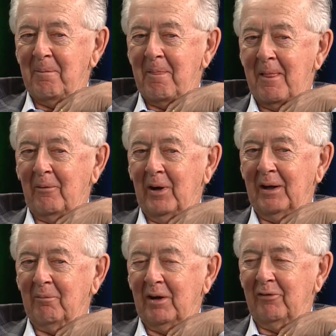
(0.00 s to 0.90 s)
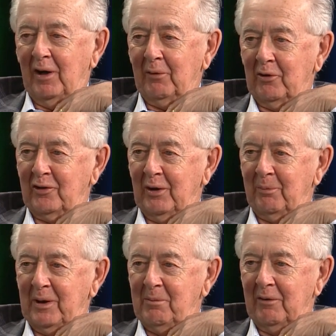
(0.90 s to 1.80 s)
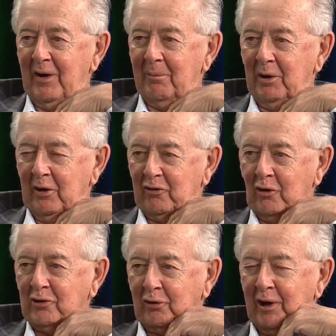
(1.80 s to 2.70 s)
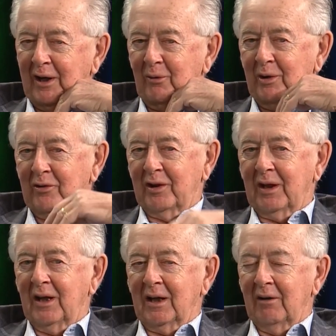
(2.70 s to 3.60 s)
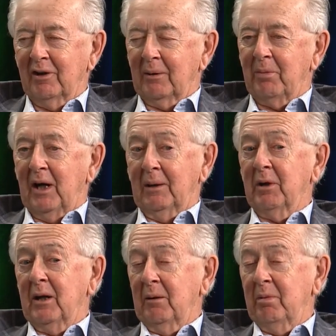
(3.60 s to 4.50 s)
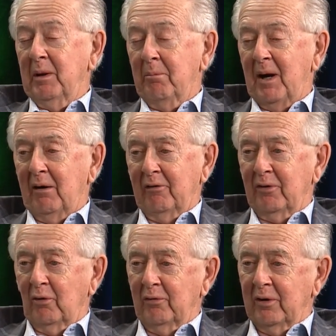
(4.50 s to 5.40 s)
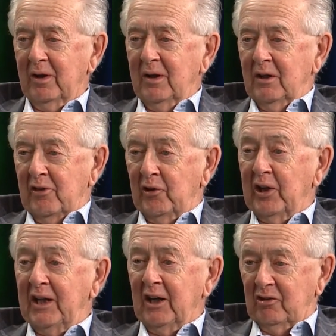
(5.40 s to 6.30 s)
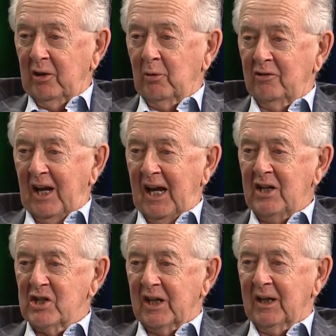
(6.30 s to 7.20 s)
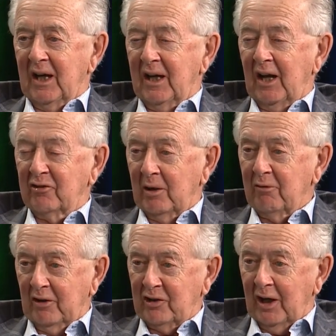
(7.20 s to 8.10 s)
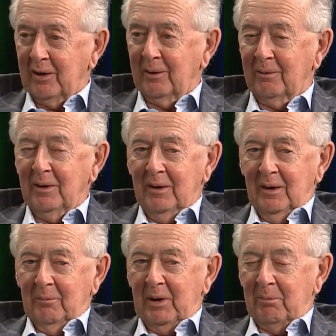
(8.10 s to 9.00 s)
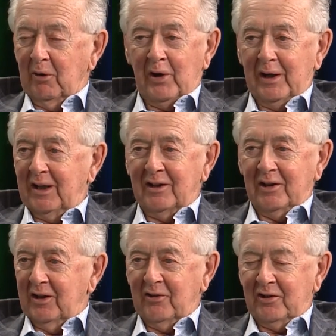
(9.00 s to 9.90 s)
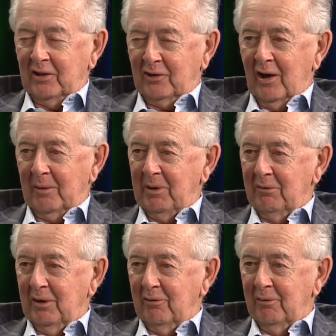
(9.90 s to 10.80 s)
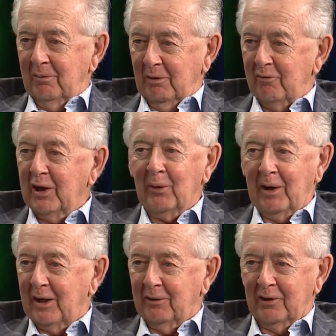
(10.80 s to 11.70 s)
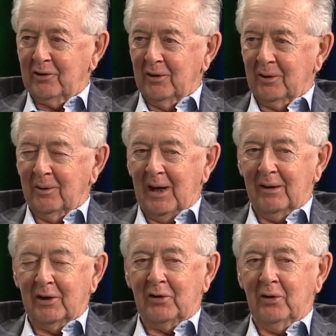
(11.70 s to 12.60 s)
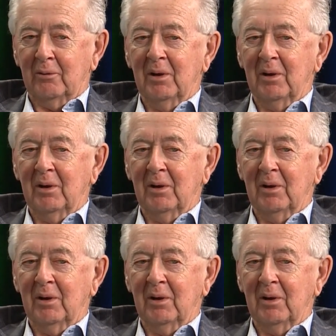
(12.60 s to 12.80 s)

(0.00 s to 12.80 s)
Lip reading: when my father was still Premier of Alberta. Social Credit was the governing party, but it had been in power for over 30 years. It was aging, and some of us younger people thought this thing's got to be reinvigorated or it's going to go down the tube.